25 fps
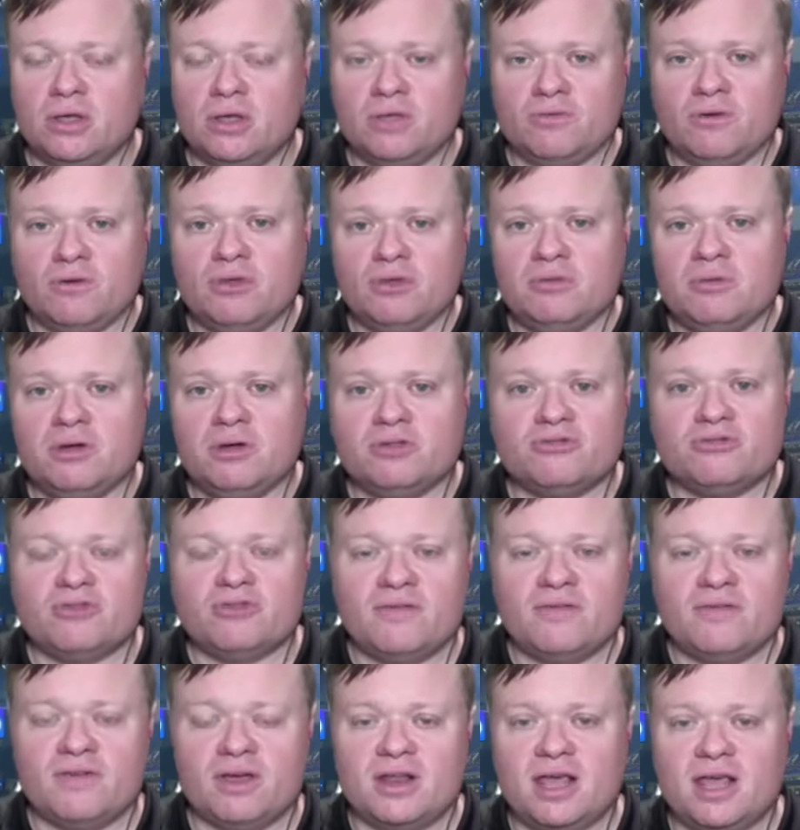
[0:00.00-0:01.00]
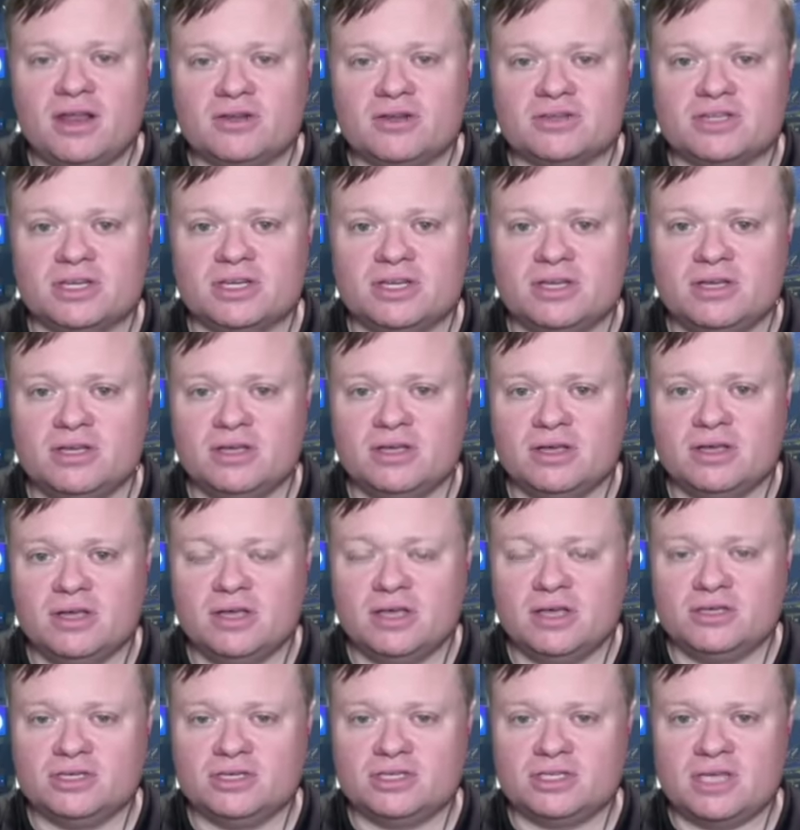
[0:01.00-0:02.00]
throw the ball to TreVeyon Henderson
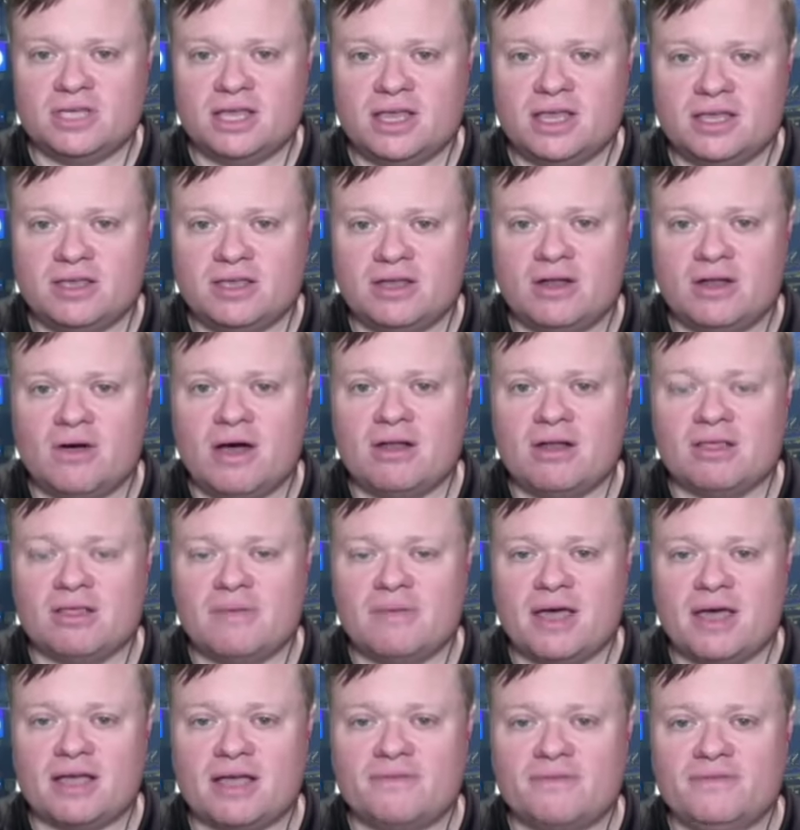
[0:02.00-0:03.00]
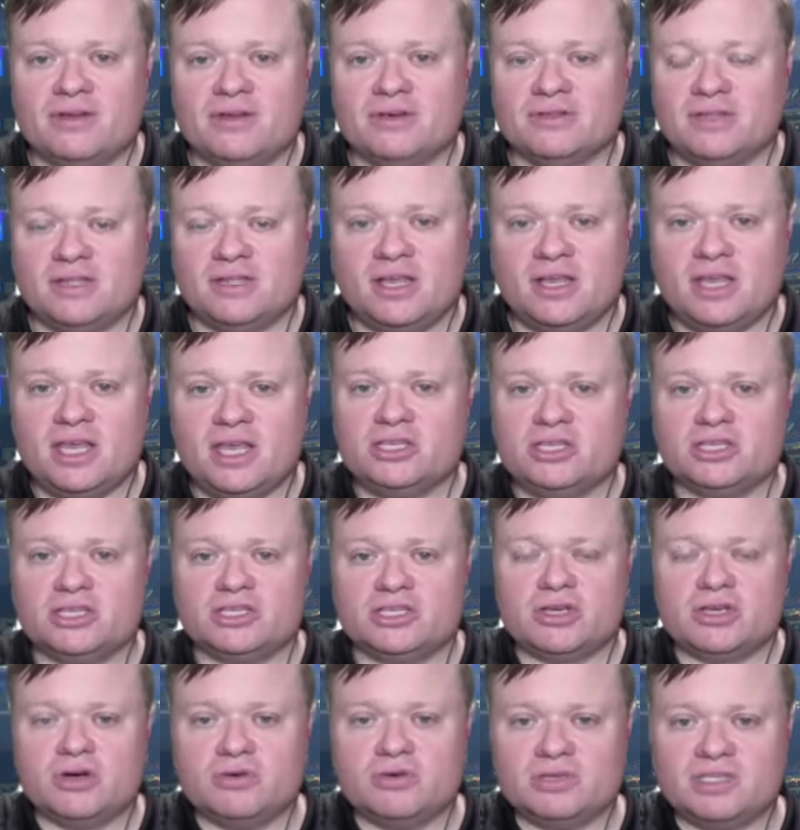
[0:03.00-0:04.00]
just you know out of the backfield and then he
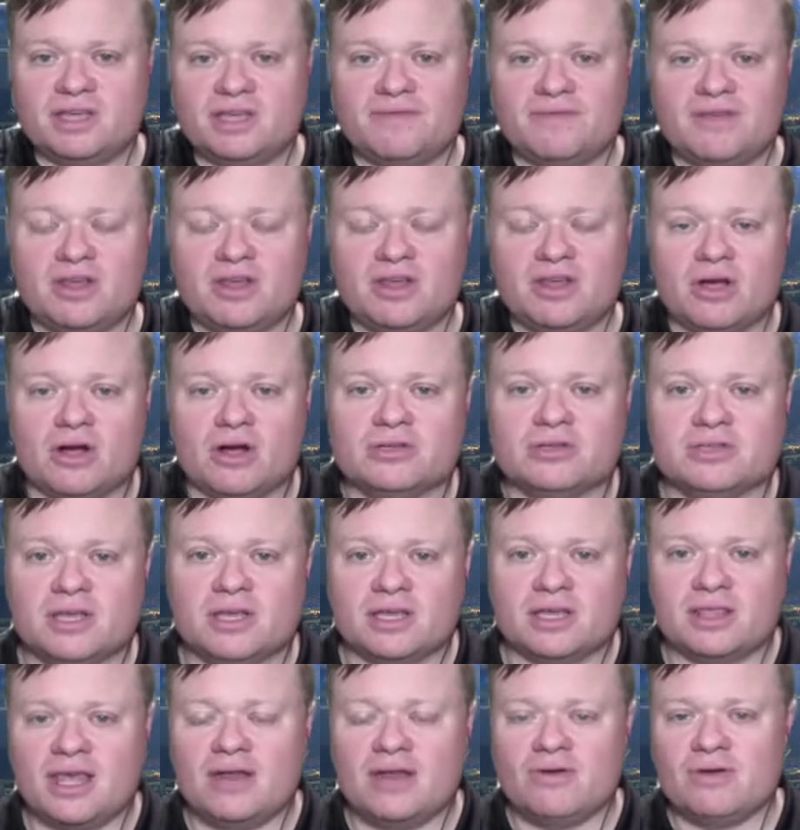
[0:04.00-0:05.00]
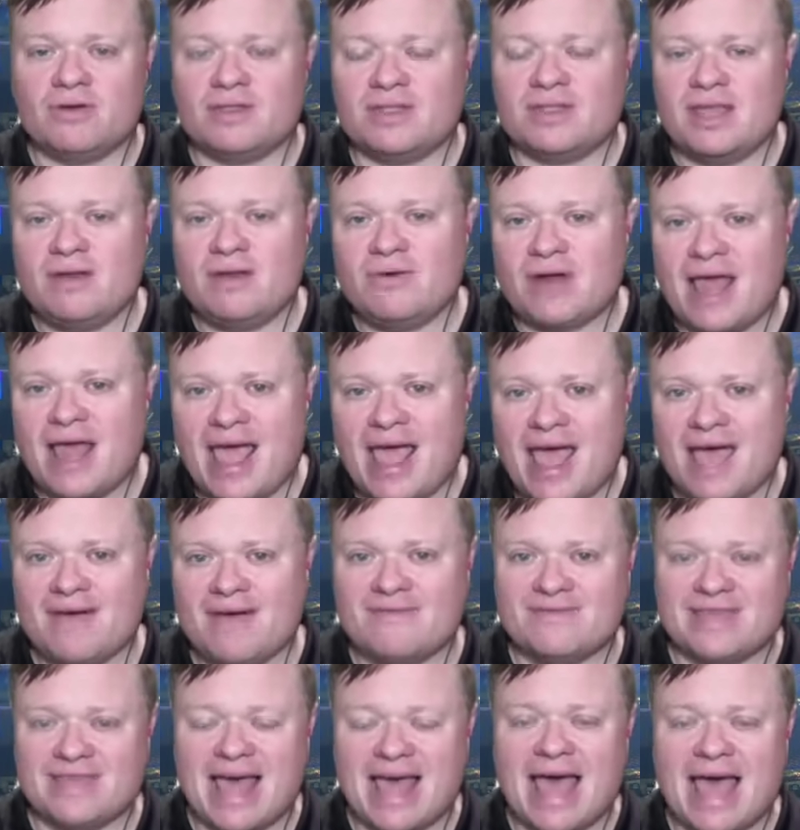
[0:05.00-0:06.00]
just goes 70 yards like they don't they don't
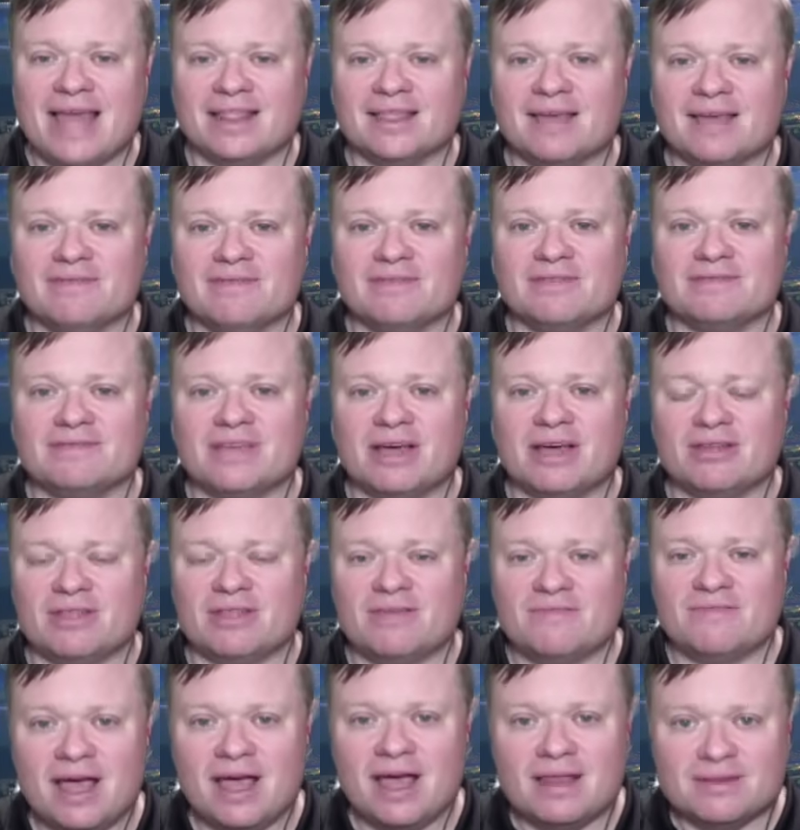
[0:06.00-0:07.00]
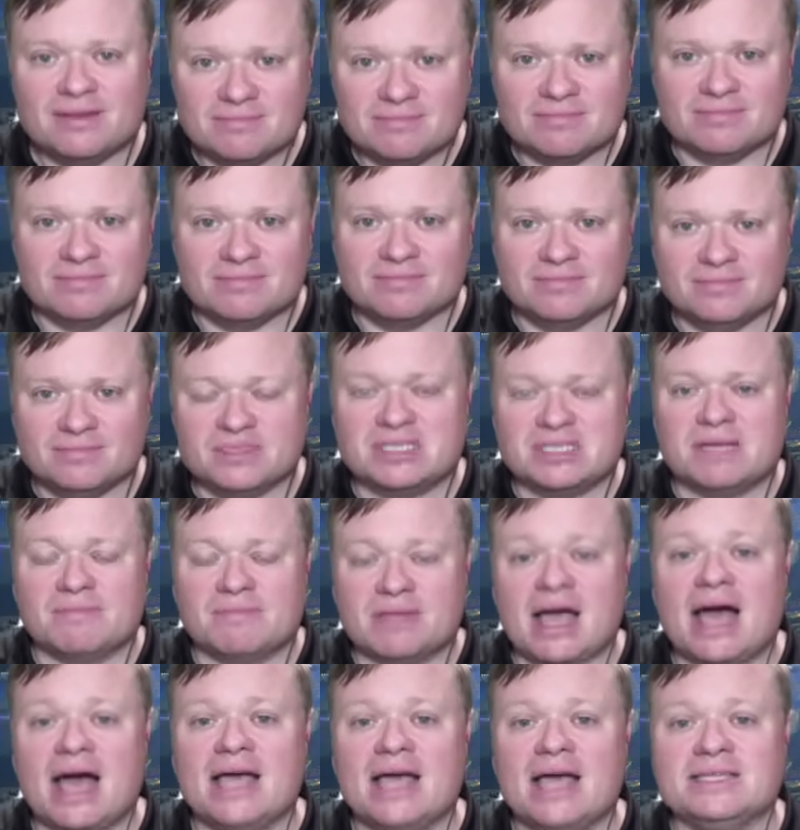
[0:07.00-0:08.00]
have that level of talent they've got some
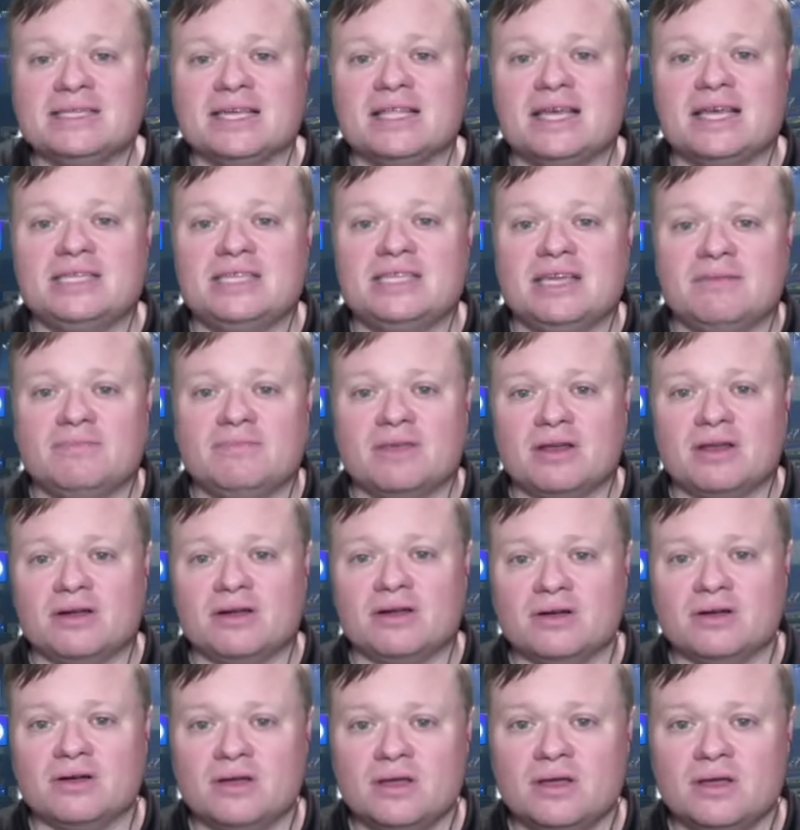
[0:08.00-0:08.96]
guys on that team that are